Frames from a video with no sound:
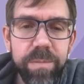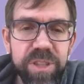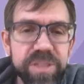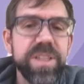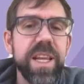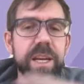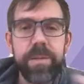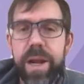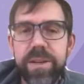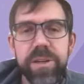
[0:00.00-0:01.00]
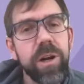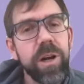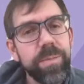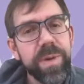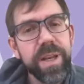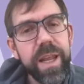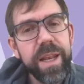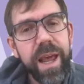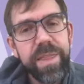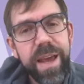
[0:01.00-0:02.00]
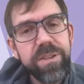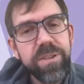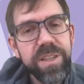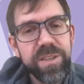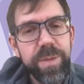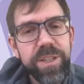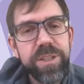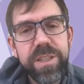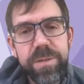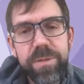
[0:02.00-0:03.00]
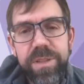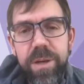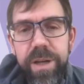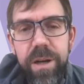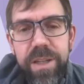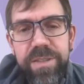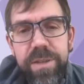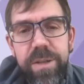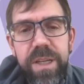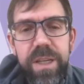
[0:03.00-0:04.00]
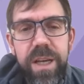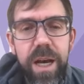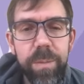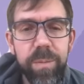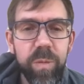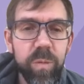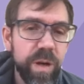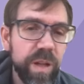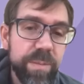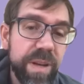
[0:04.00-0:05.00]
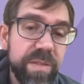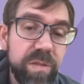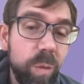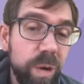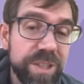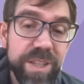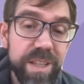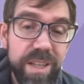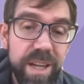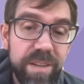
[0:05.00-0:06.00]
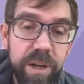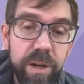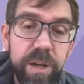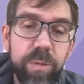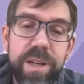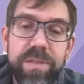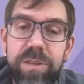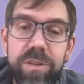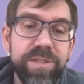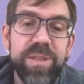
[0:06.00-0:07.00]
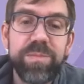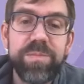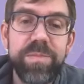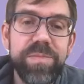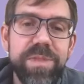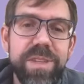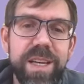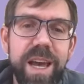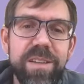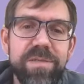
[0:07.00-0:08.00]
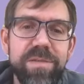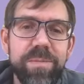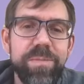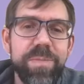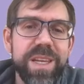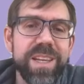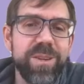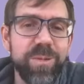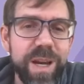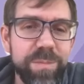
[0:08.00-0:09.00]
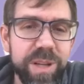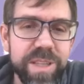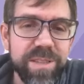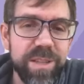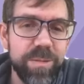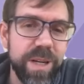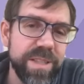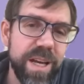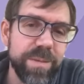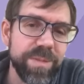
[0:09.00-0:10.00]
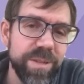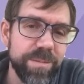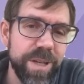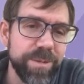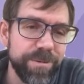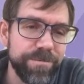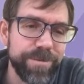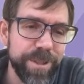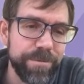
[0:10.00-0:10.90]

just in and around Europe, and that transformation as it was going on. So really been fortunate and very grateful to kind of be in the right place at the right time sometimes. So.